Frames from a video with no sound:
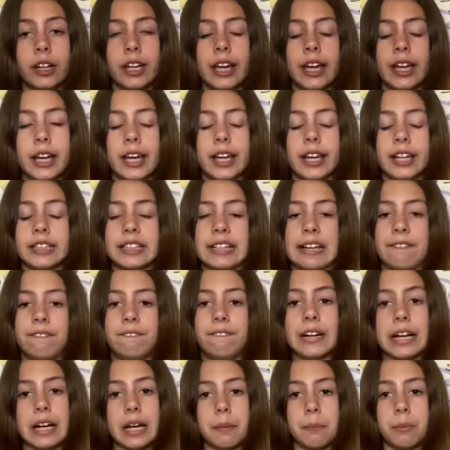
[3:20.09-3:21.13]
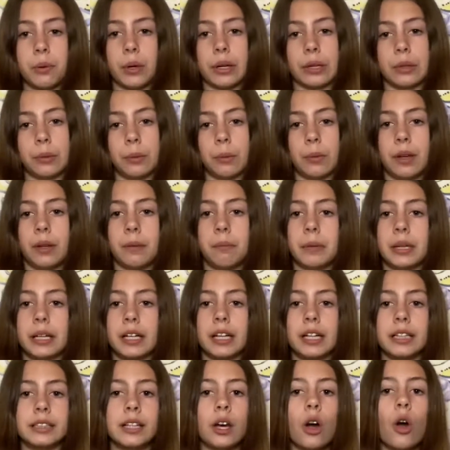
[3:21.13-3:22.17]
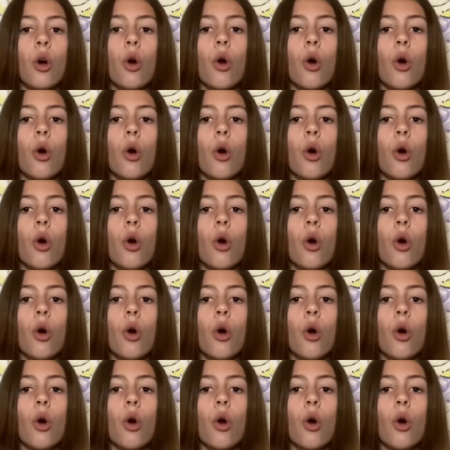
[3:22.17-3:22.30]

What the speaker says: and it's a very important one, because